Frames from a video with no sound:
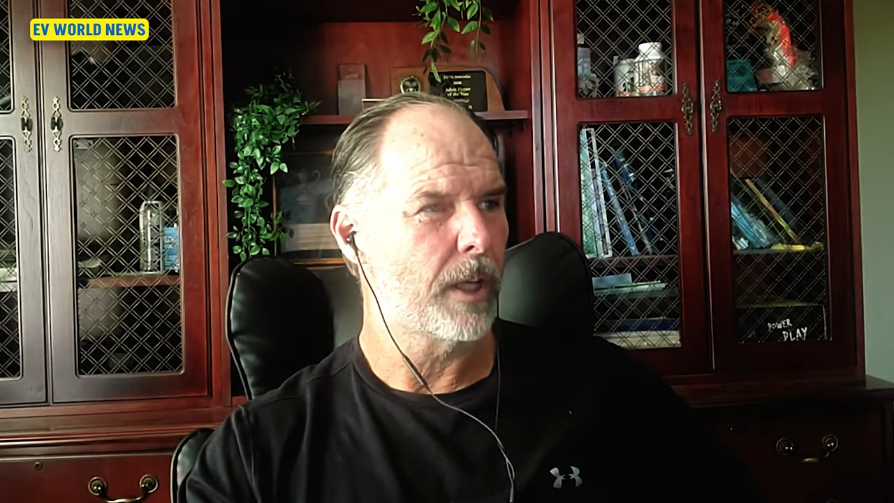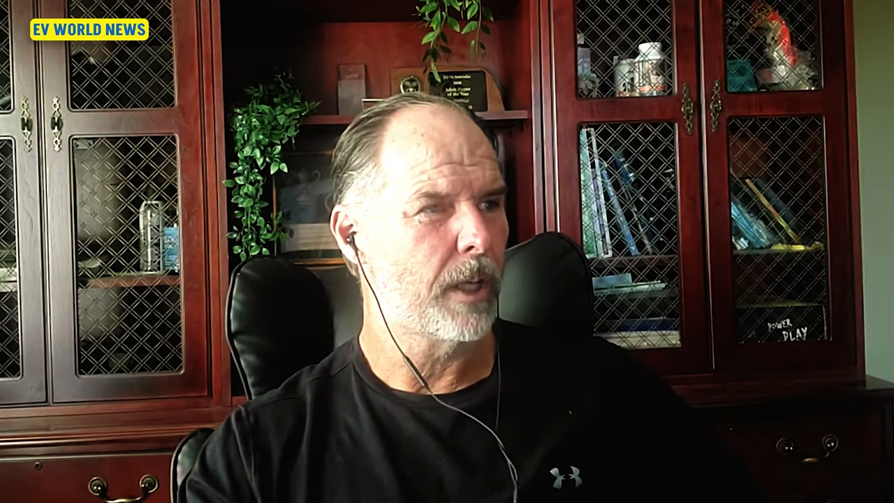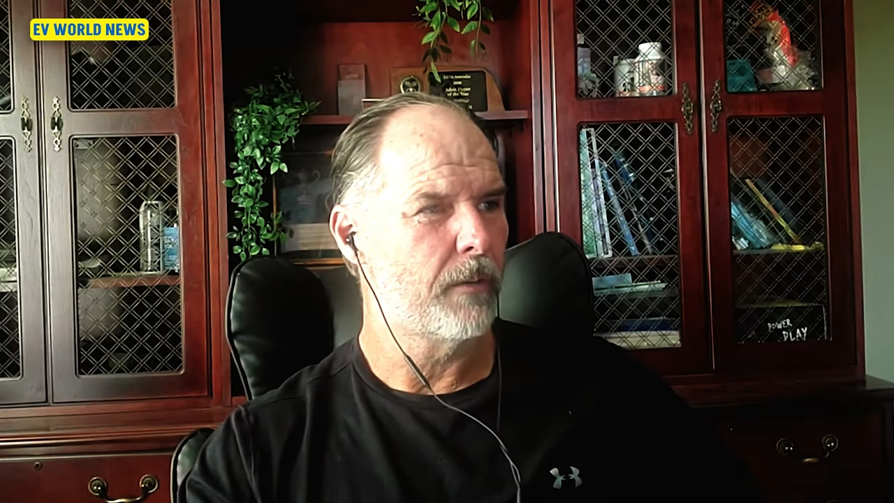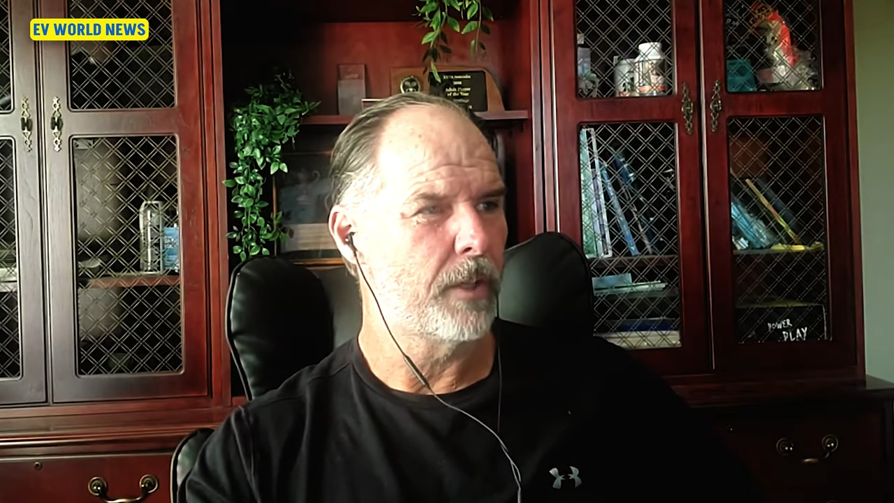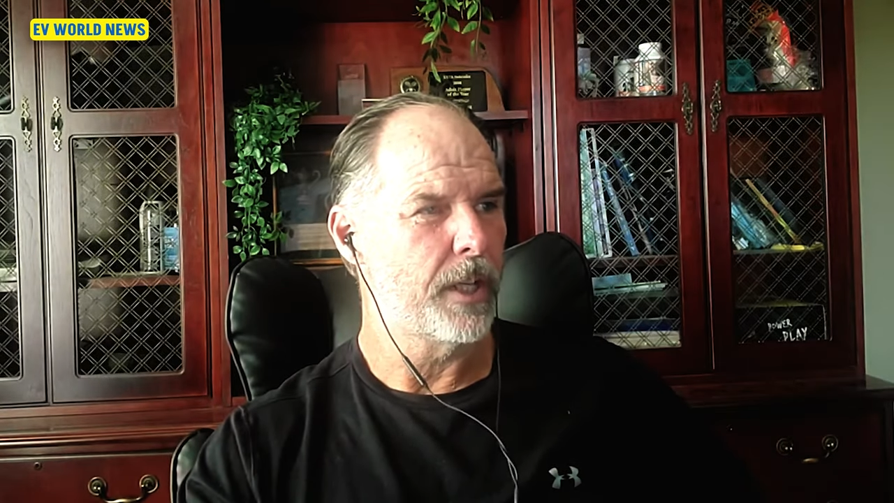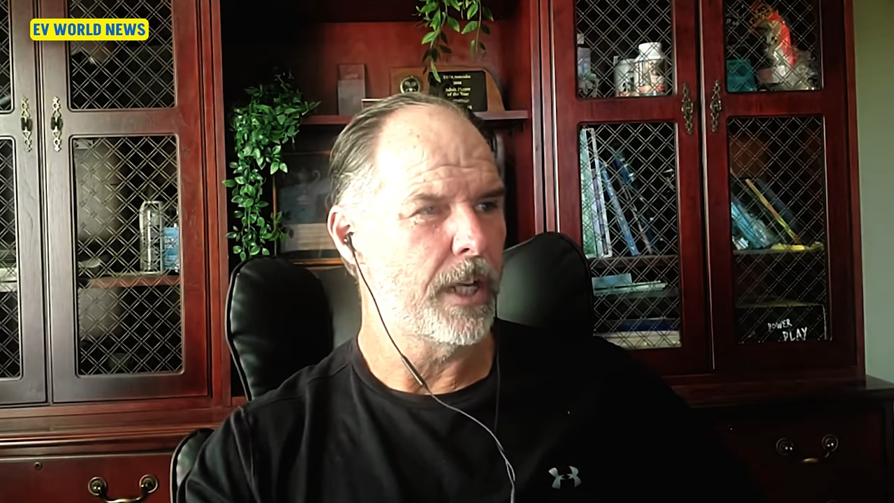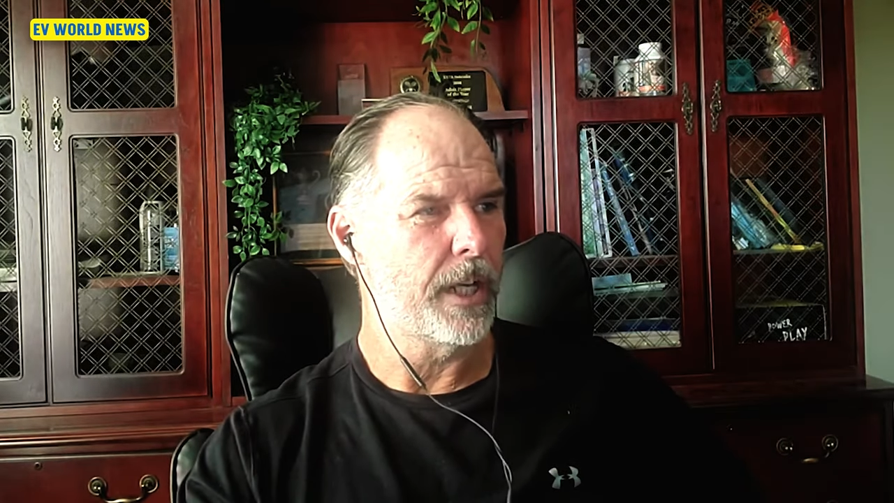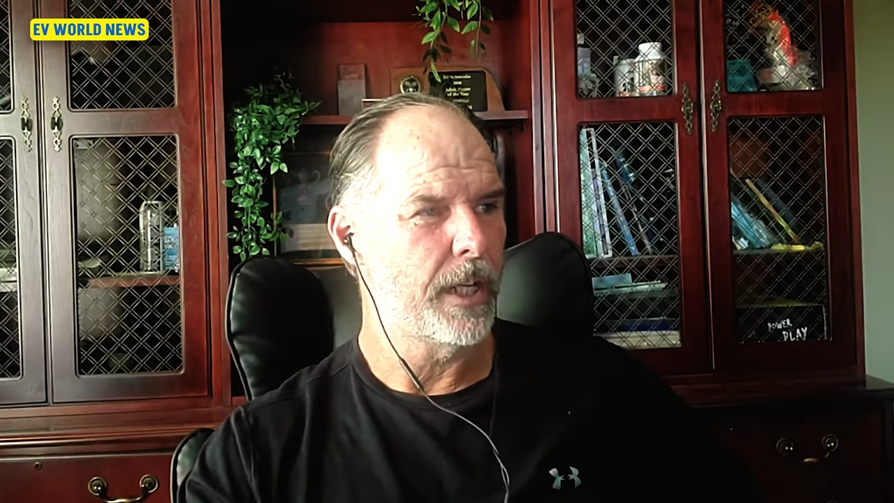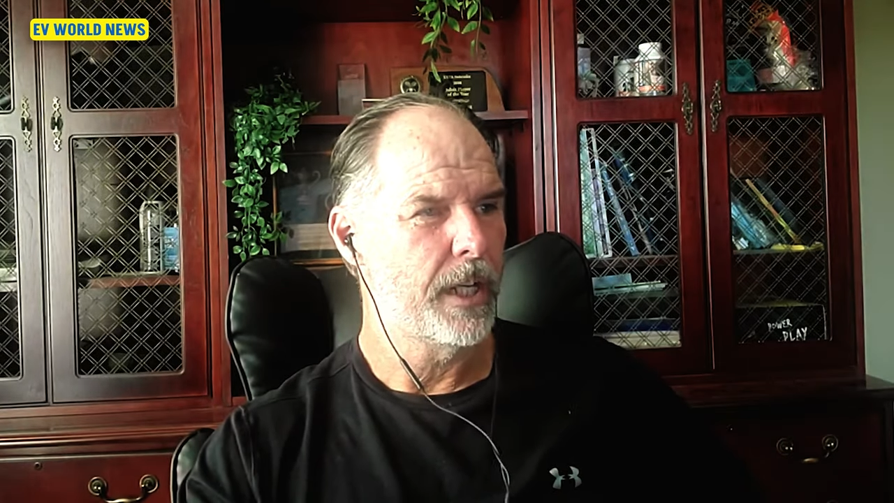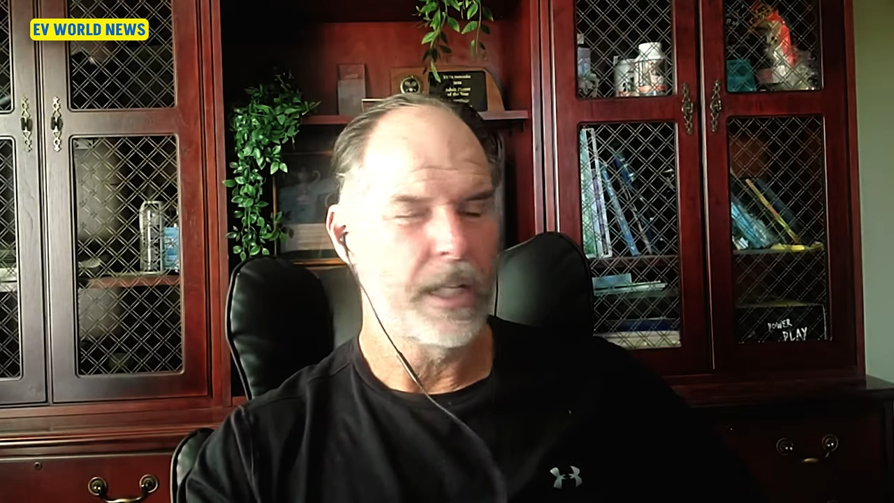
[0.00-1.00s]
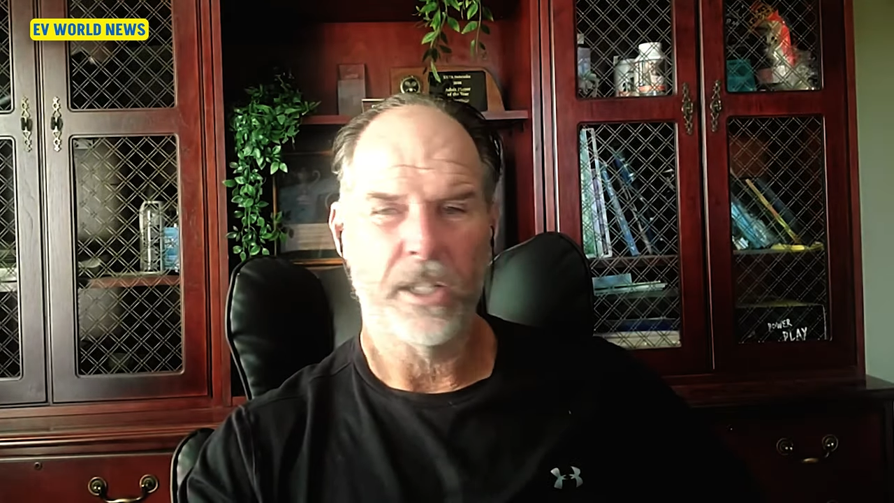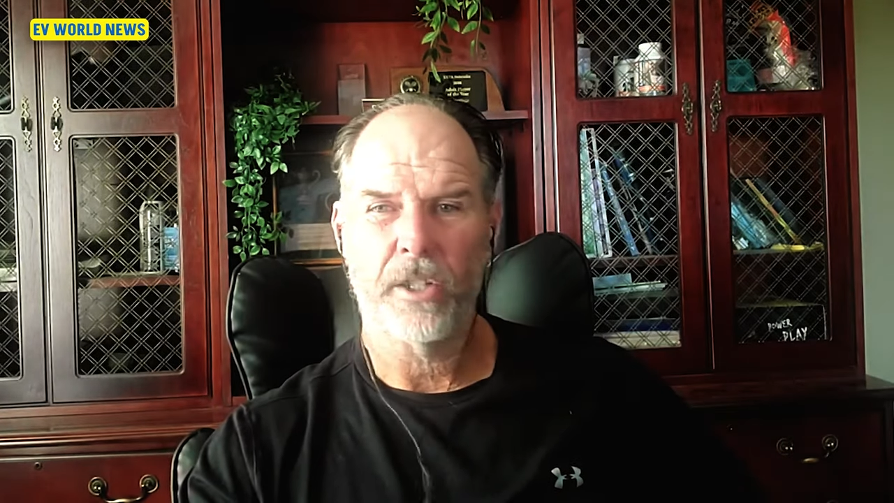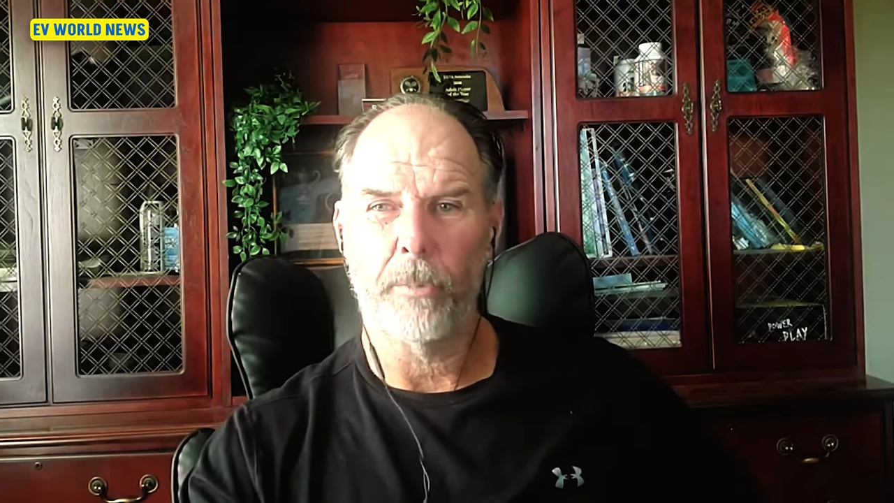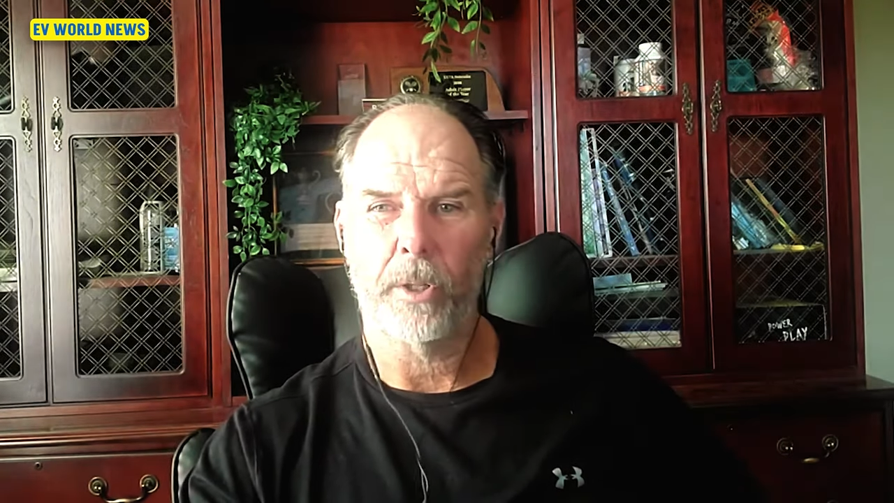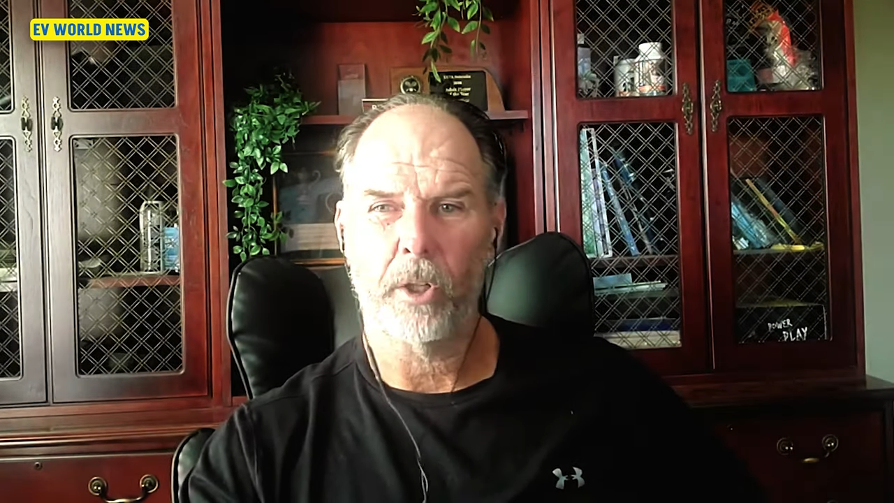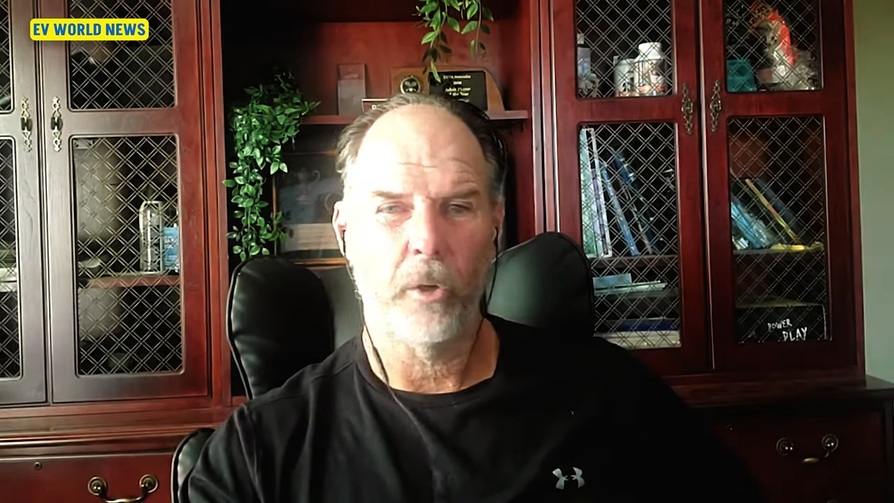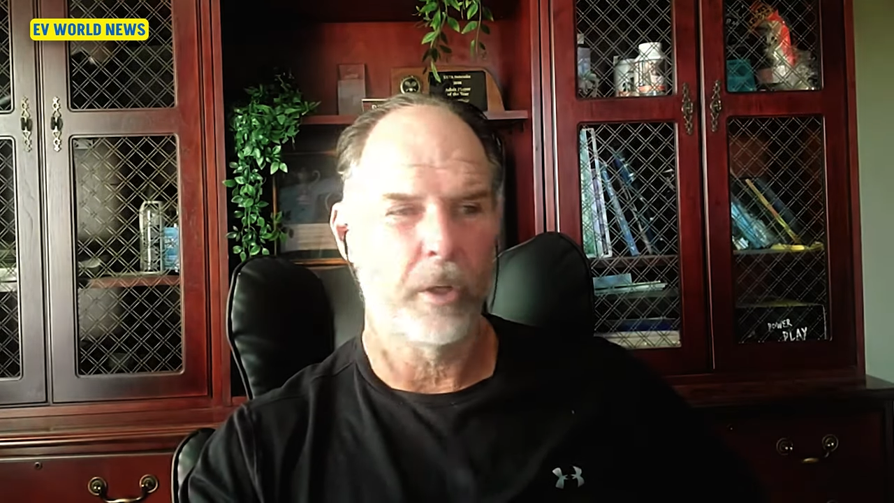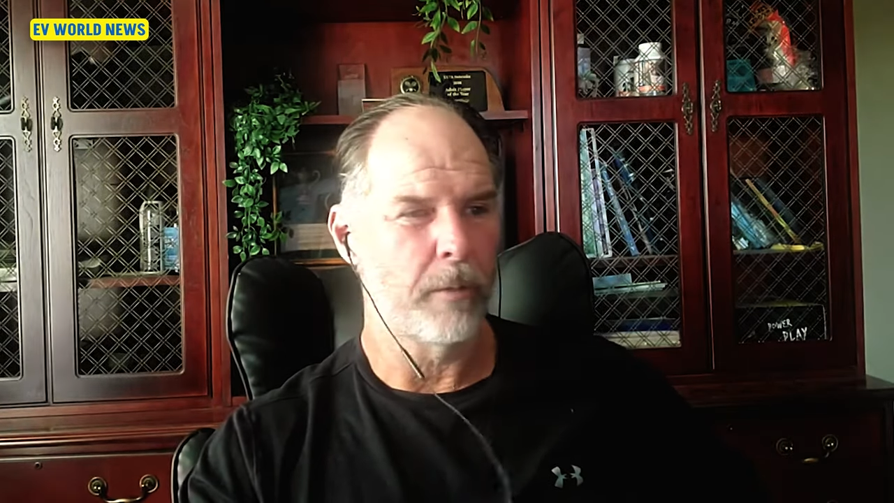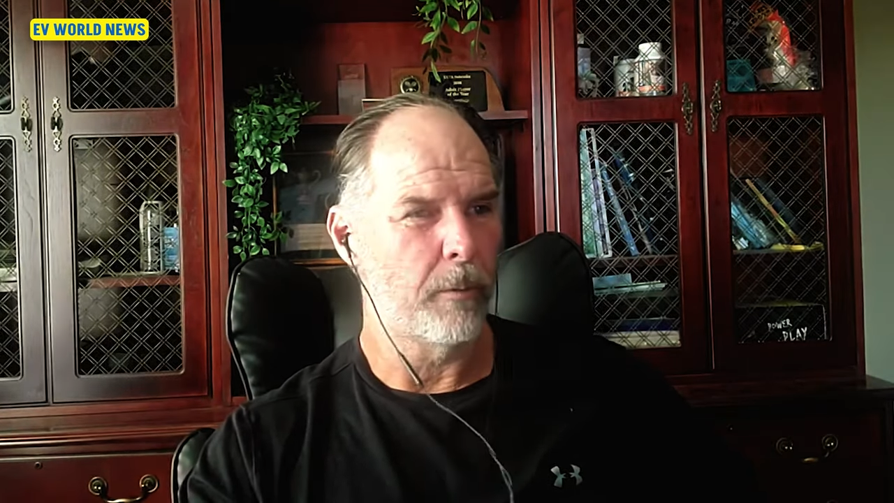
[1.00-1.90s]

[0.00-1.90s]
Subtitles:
to cover today is the recurrent